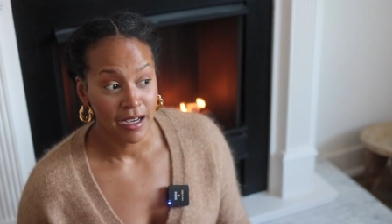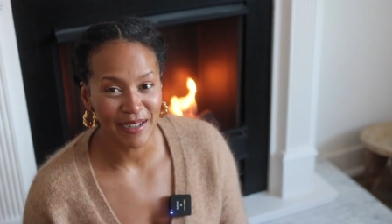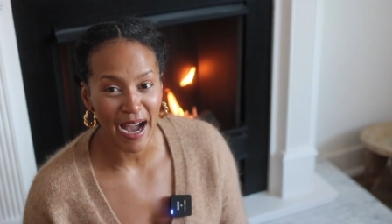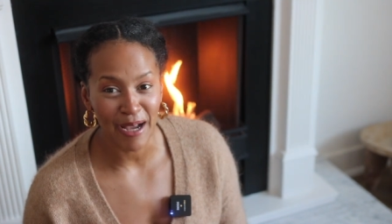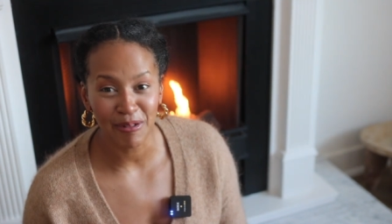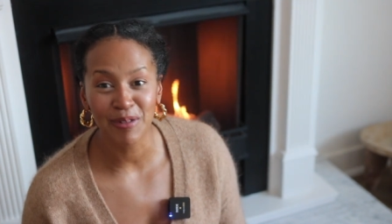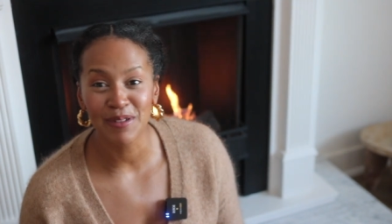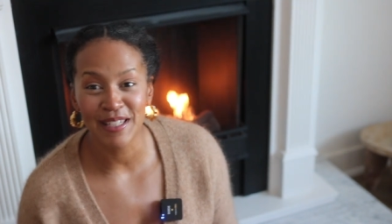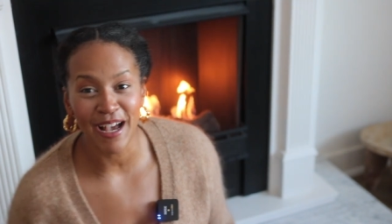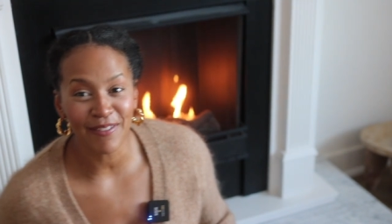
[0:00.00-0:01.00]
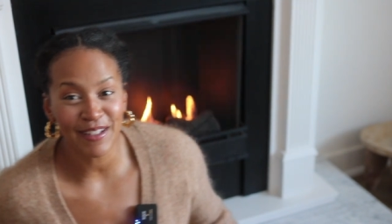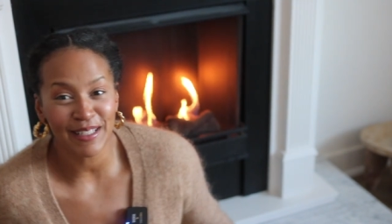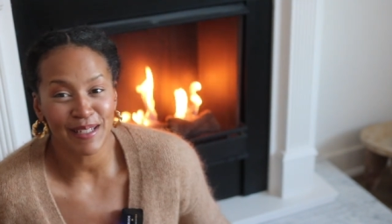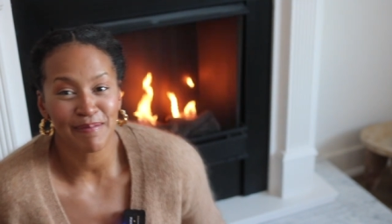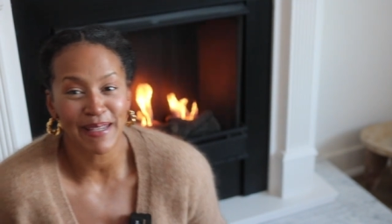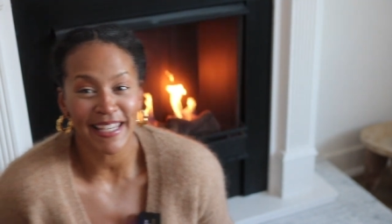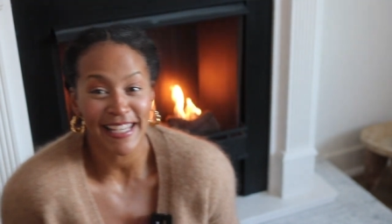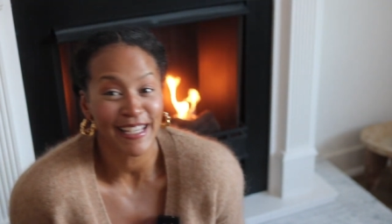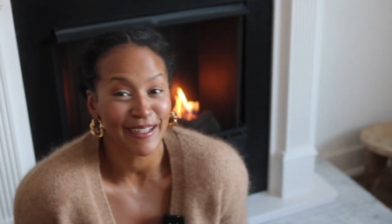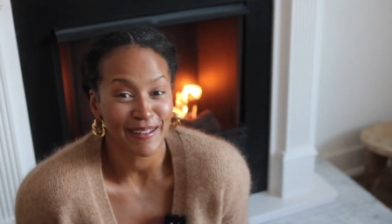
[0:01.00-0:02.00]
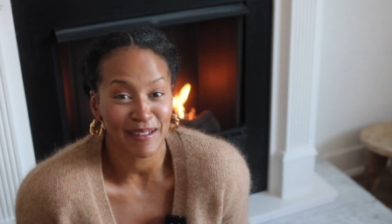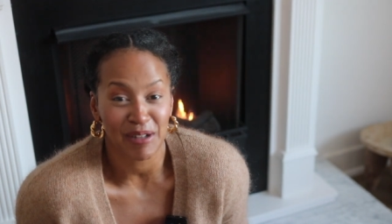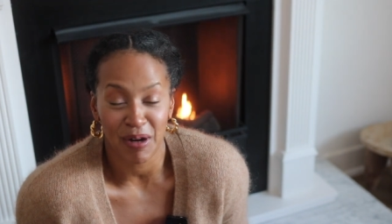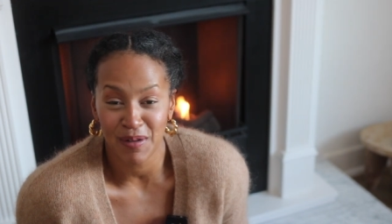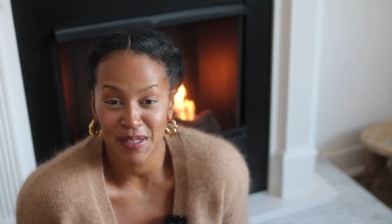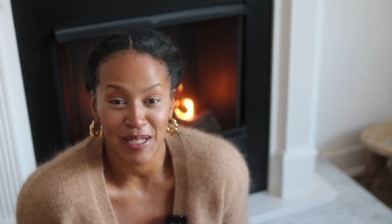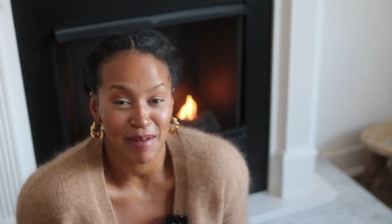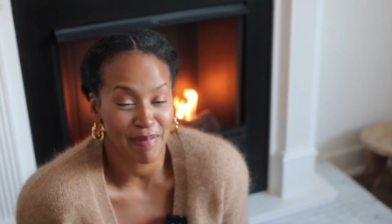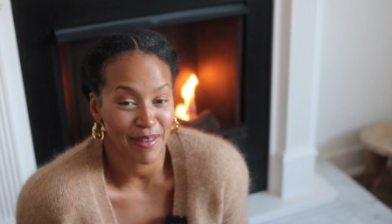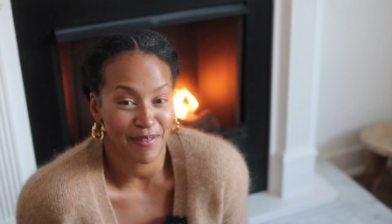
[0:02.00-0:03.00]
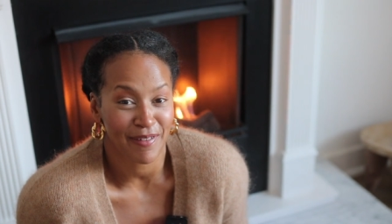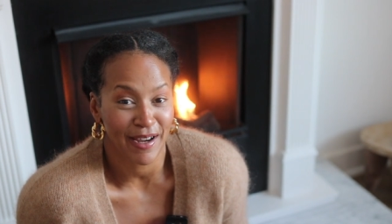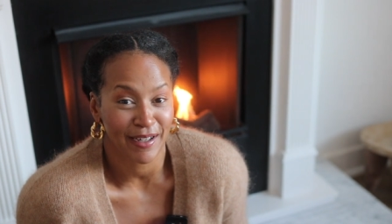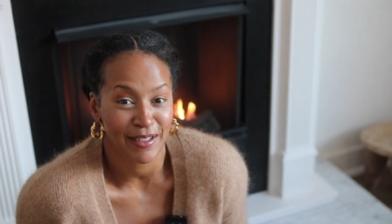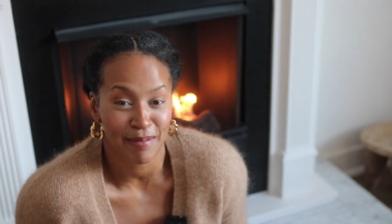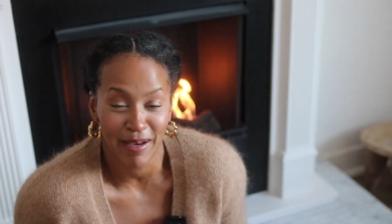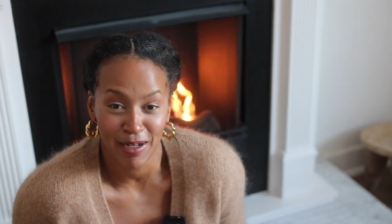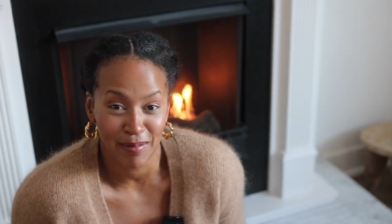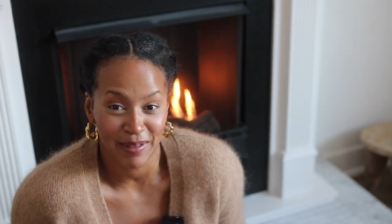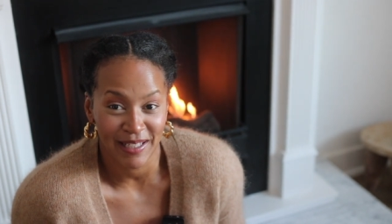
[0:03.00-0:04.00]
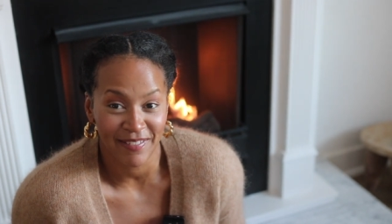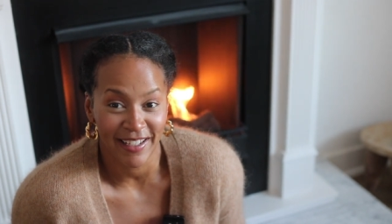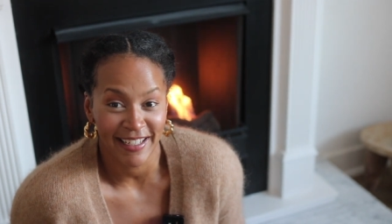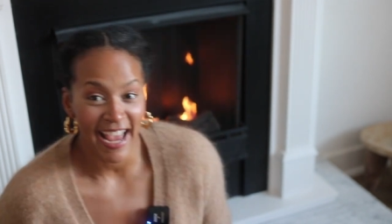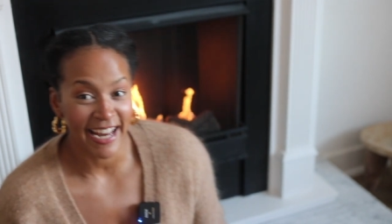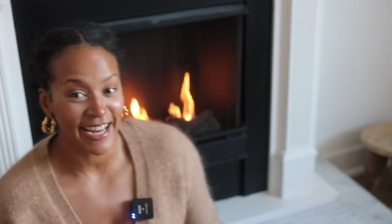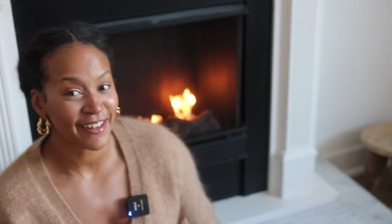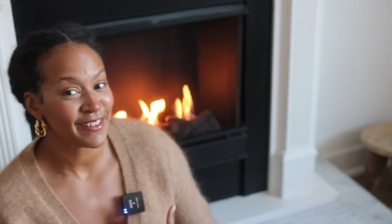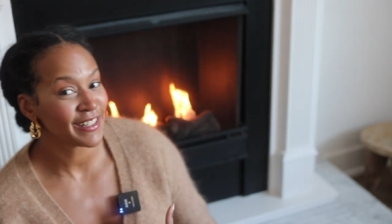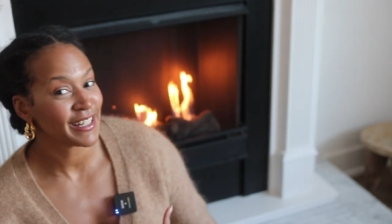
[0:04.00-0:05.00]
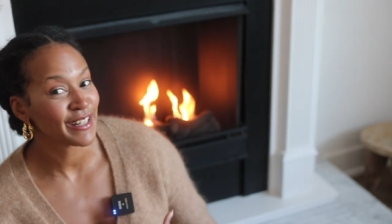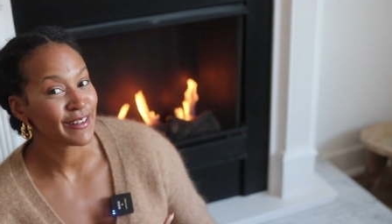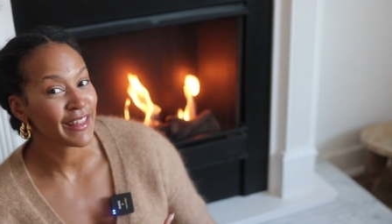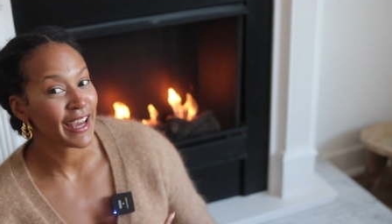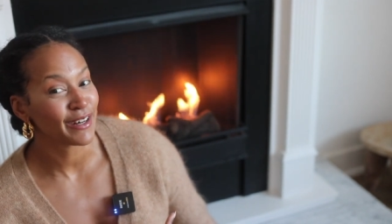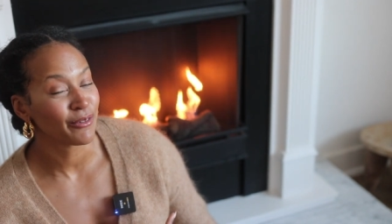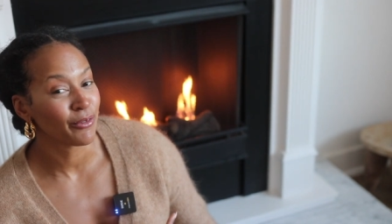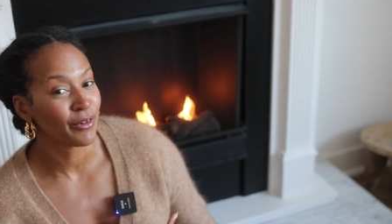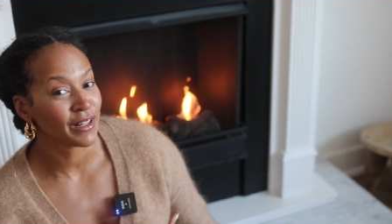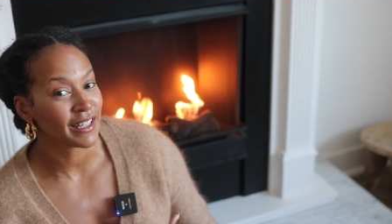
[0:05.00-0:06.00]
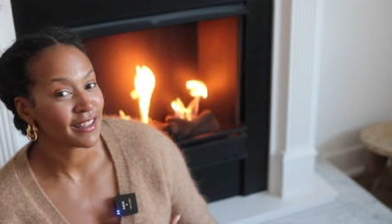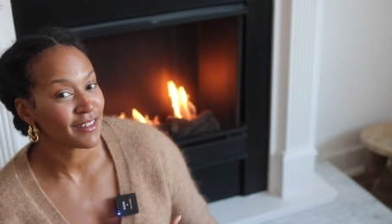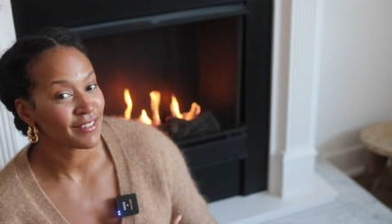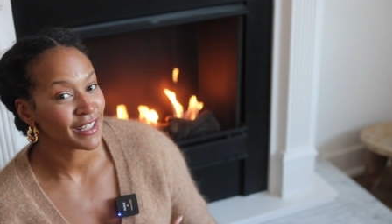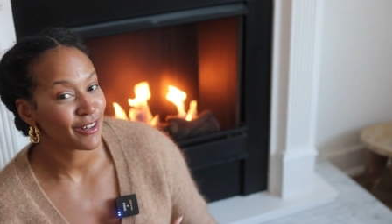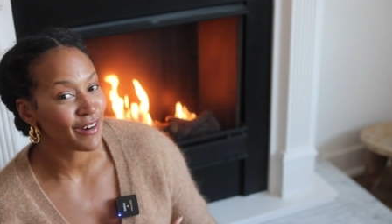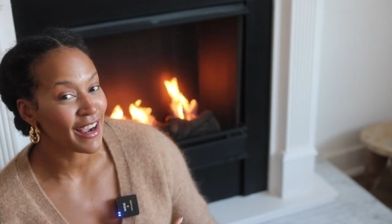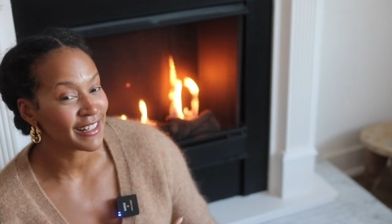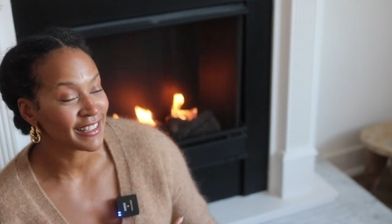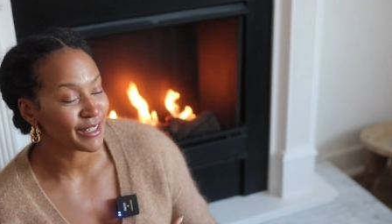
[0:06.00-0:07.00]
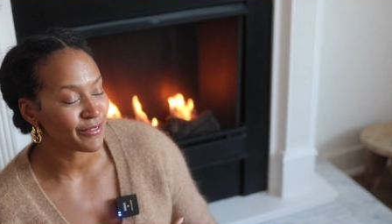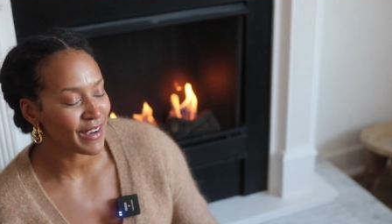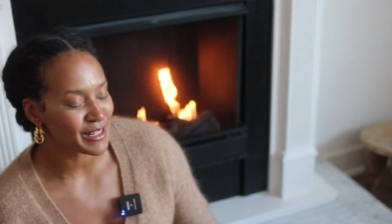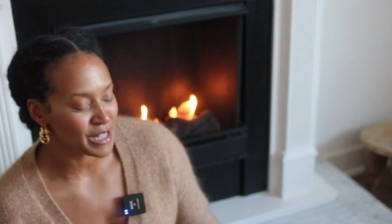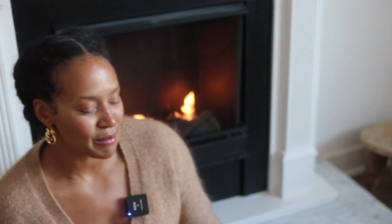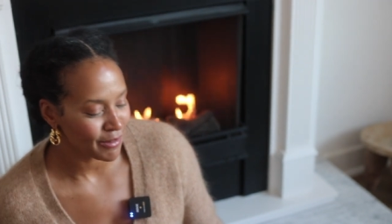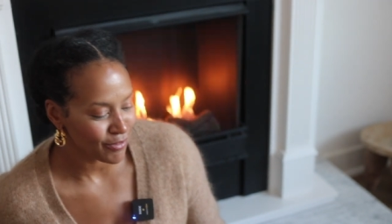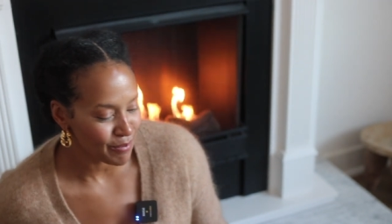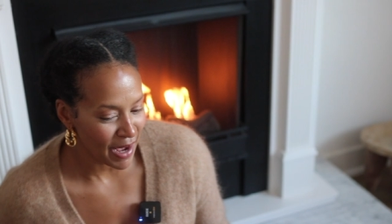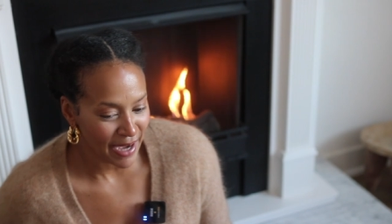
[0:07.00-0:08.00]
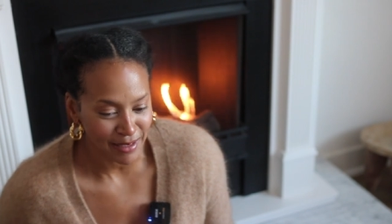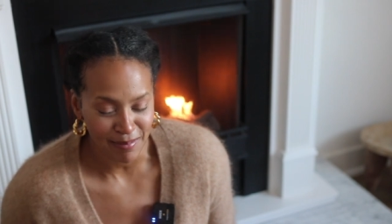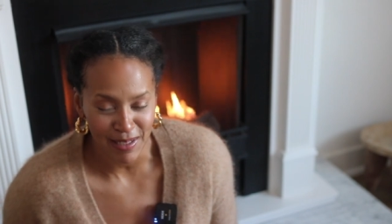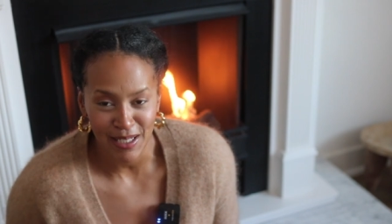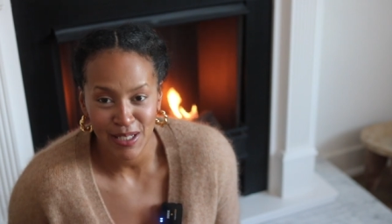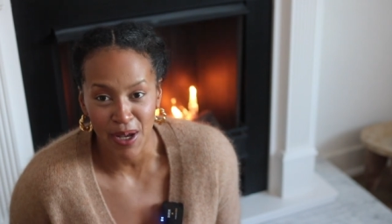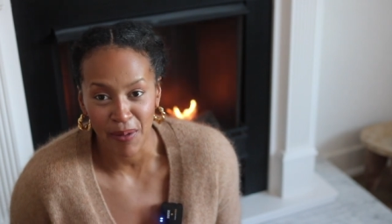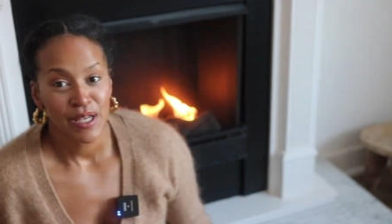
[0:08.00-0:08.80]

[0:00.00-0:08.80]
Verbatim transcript: I will definitely be here, cozied up by the fire, you better believe it. And I know you can hear that really lovely crackling effect coming from behind me. So,